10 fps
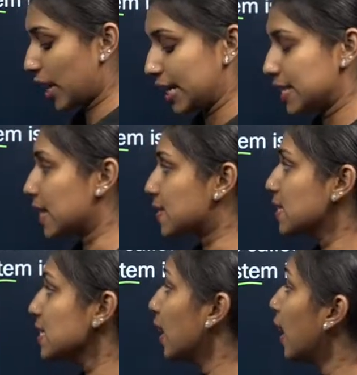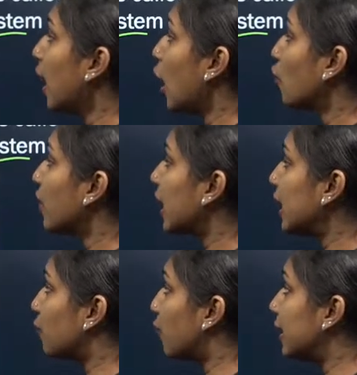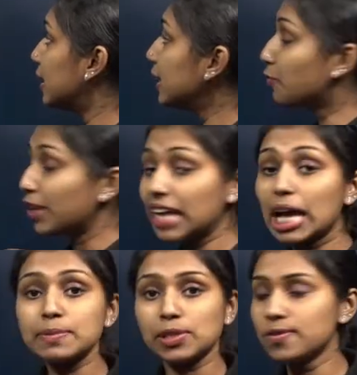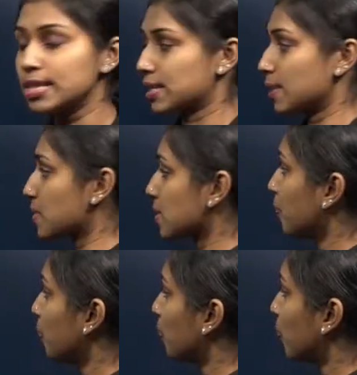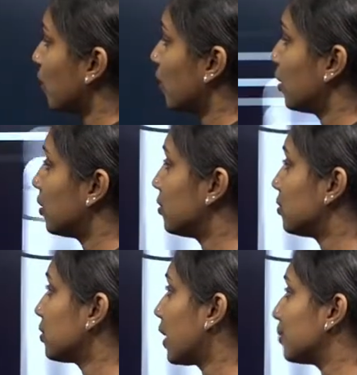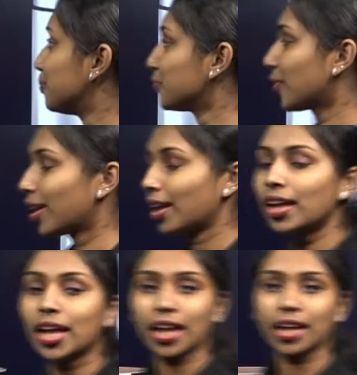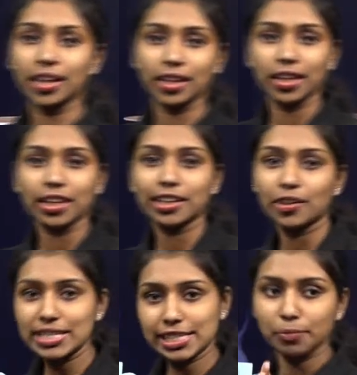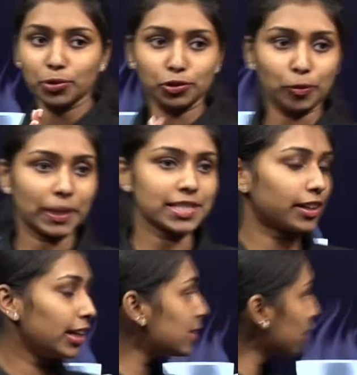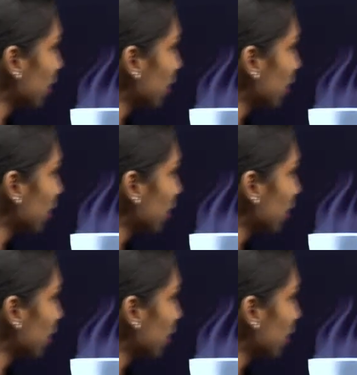or energy exchange, how we can define the different types of systems. Okay. Here you can see a beautiful picture, right?